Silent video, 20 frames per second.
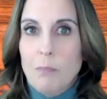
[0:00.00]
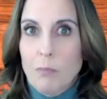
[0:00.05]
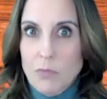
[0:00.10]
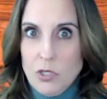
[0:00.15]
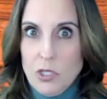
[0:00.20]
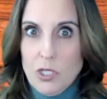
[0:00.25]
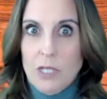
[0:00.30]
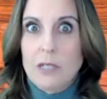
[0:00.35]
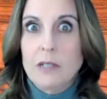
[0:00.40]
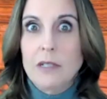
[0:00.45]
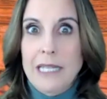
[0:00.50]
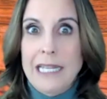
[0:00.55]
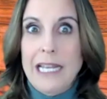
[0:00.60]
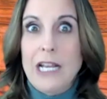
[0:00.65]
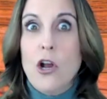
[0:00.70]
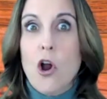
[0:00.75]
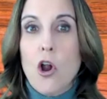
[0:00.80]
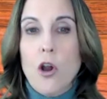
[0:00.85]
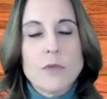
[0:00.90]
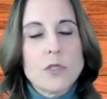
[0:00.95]
to
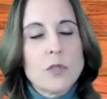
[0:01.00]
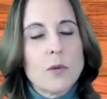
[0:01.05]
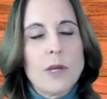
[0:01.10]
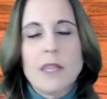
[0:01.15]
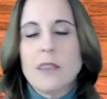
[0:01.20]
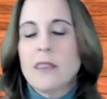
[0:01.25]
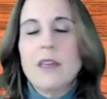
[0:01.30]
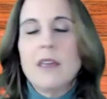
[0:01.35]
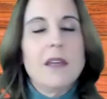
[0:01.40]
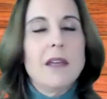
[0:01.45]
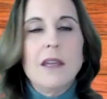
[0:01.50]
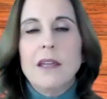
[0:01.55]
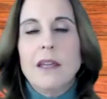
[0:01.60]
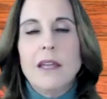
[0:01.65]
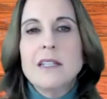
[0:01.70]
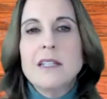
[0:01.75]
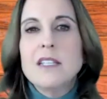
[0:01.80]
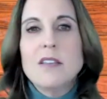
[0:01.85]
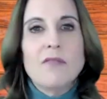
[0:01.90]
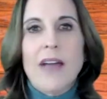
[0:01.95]
link arms with,
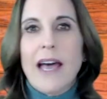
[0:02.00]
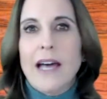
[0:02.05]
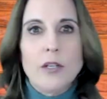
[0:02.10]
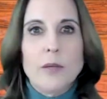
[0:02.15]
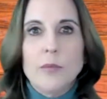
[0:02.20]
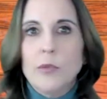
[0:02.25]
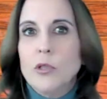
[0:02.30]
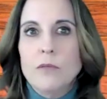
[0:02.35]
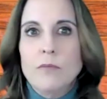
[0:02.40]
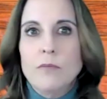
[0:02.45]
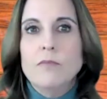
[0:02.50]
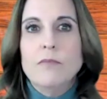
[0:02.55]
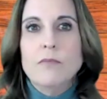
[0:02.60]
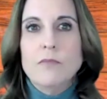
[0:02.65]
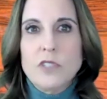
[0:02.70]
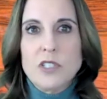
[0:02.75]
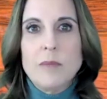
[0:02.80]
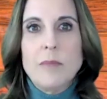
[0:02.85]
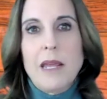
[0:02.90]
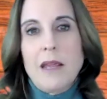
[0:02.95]
it's invaluable
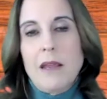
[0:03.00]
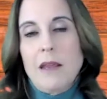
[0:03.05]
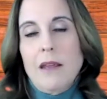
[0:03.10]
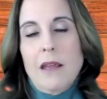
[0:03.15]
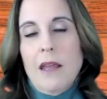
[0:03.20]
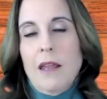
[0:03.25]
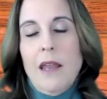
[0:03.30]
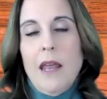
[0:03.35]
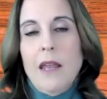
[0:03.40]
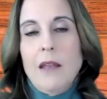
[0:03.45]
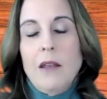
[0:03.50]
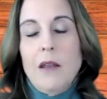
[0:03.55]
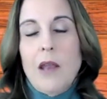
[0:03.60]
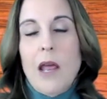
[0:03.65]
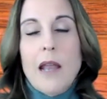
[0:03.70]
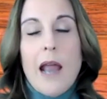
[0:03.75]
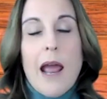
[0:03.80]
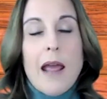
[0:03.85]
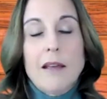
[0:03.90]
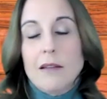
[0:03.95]
to me. Yeah.
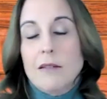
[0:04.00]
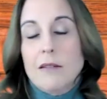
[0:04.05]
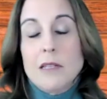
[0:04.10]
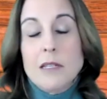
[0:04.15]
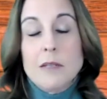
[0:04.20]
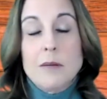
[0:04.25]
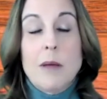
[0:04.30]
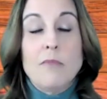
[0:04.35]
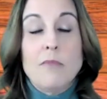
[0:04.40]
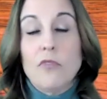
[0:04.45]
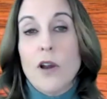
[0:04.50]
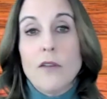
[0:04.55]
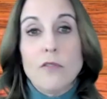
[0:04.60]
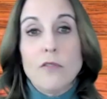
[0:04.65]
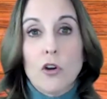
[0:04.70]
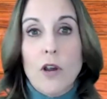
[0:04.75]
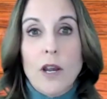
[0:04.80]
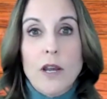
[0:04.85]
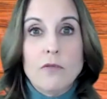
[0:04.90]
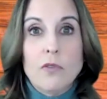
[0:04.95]
And I'm forever
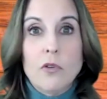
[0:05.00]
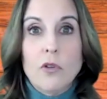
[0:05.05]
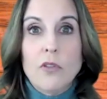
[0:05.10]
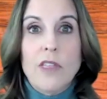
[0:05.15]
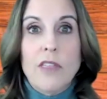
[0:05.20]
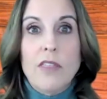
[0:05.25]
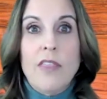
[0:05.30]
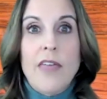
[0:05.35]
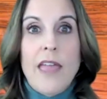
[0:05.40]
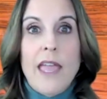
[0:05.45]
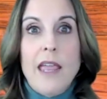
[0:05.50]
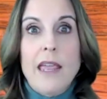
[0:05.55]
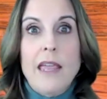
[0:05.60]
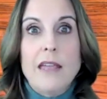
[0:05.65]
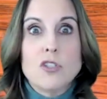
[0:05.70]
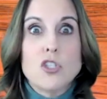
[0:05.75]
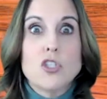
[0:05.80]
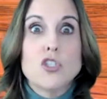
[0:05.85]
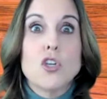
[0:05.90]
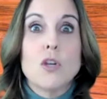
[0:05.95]
grateful that they
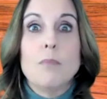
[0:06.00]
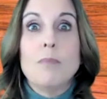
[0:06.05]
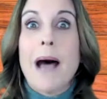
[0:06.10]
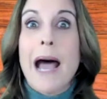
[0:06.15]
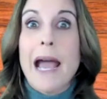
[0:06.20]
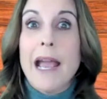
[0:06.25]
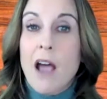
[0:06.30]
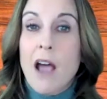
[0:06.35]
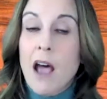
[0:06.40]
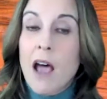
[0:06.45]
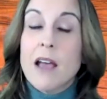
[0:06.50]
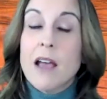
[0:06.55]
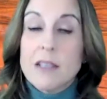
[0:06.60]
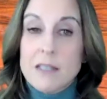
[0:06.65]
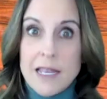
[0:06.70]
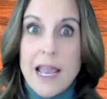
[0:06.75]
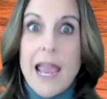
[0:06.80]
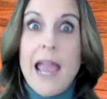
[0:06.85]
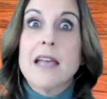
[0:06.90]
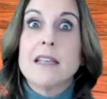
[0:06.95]
stood by us
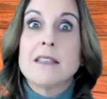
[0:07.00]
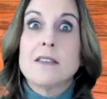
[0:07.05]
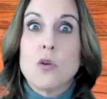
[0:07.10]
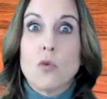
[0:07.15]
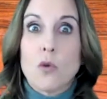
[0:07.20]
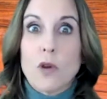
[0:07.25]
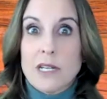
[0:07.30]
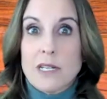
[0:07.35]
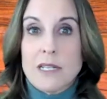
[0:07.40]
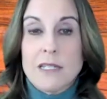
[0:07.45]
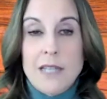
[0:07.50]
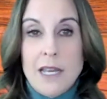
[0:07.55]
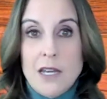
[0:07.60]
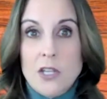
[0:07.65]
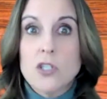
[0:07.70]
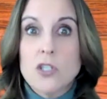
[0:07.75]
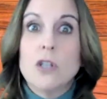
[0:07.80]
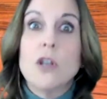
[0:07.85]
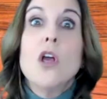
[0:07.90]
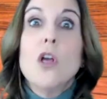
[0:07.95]
as an
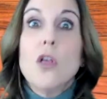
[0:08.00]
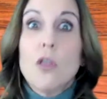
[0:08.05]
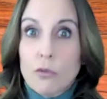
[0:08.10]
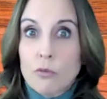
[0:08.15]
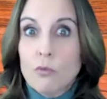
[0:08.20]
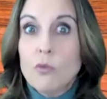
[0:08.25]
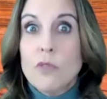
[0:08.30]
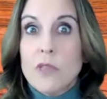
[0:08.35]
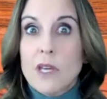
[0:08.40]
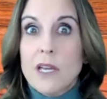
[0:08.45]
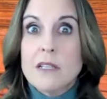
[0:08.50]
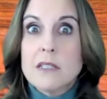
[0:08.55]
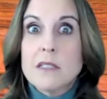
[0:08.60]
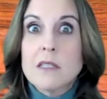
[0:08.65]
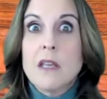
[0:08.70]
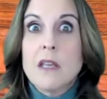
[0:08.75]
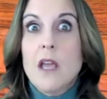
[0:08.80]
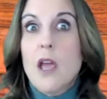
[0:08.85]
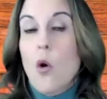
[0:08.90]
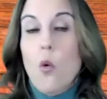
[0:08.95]
organization through this,
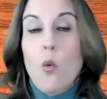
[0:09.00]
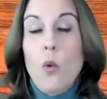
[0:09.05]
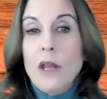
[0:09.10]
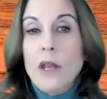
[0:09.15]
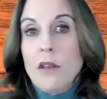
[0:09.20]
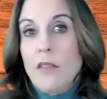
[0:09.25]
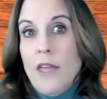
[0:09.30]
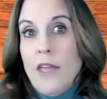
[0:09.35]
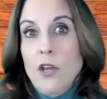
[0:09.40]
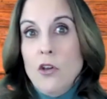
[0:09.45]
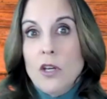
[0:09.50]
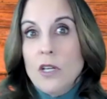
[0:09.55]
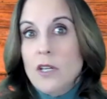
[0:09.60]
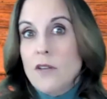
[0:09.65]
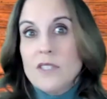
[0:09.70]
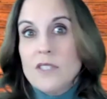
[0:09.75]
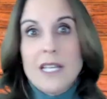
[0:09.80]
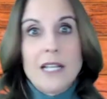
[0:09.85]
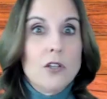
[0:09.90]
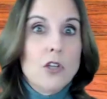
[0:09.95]
when they could
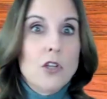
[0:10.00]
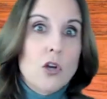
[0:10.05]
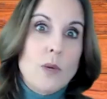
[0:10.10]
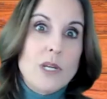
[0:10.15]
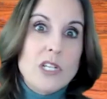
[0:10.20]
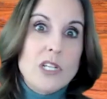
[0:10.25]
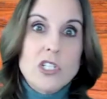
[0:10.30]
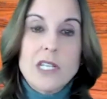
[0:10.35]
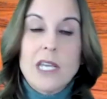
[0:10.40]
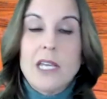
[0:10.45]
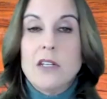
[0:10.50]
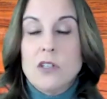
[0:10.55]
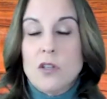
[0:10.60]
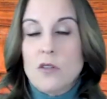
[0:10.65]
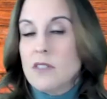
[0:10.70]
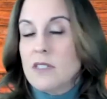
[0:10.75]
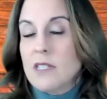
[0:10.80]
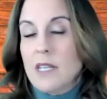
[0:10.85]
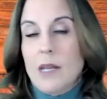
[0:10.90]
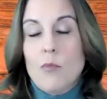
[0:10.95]
have said, look, we just can't do
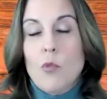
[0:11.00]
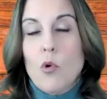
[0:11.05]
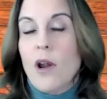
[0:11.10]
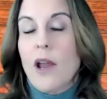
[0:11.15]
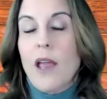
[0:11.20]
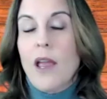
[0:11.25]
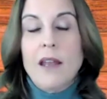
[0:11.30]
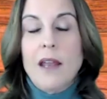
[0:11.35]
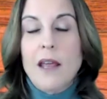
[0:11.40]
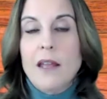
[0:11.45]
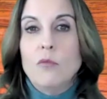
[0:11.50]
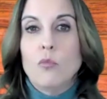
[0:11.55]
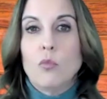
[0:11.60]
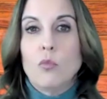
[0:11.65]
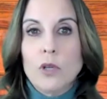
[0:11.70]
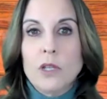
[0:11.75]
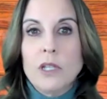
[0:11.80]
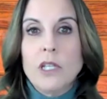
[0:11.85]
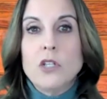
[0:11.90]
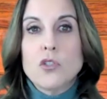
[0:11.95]
this anymore. And
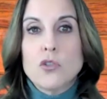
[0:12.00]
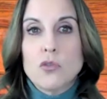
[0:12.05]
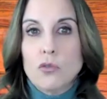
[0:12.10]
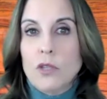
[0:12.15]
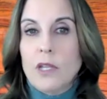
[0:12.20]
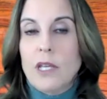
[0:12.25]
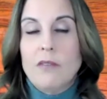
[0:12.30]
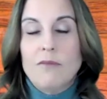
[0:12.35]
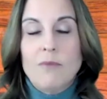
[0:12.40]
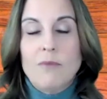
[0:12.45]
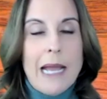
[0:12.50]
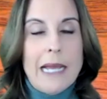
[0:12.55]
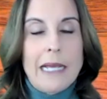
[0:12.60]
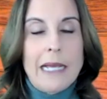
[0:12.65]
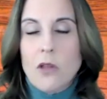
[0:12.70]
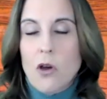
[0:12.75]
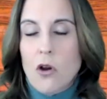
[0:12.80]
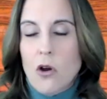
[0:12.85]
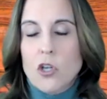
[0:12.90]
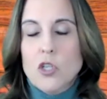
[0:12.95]
really, truly, by
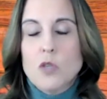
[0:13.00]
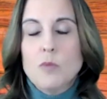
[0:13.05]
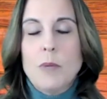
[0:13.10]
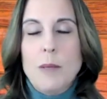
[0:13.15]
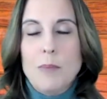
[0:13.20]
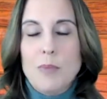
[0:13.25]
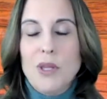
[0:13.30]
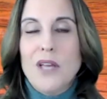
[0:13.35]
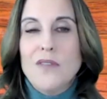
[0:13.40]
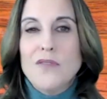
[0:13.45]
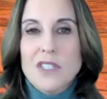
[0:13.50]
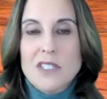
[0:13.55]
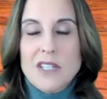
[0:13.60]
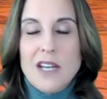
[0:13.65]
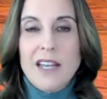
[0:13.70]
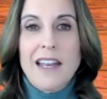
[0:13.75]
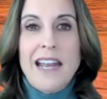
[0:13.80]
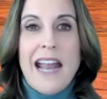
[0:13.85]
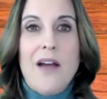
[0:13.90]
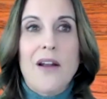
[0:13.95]
and large, people have
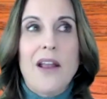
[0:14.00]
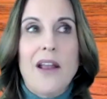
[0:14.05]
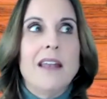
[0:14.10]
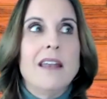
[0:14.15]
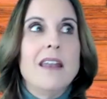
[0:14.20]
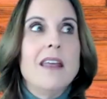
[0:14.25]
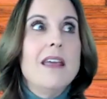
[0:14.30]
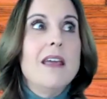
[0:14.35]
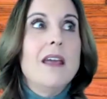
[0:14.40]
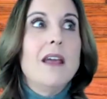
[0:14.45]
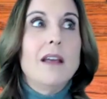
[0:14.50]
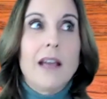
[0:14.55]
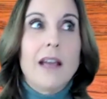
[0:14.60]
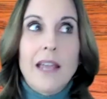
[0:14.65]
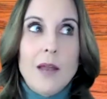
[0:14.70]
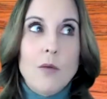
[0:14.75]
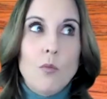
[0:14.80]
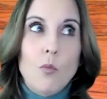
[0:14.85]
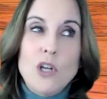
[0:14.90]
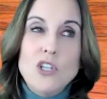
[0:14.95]
stuck it out. And
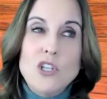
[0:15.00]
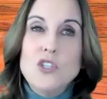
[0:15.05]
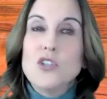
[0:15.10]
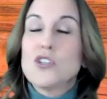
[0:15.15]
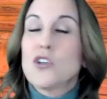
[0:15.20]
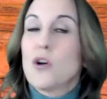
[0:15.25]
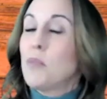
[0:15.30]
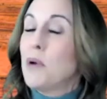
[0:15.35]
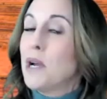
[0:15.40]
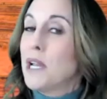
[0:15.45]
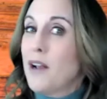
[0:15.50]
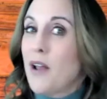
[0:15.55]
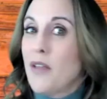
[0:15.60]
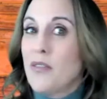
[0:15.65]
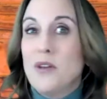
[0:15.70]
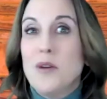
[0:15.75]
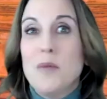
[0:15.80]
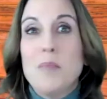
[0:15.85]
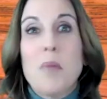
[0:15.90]
again, once you start bringing on the new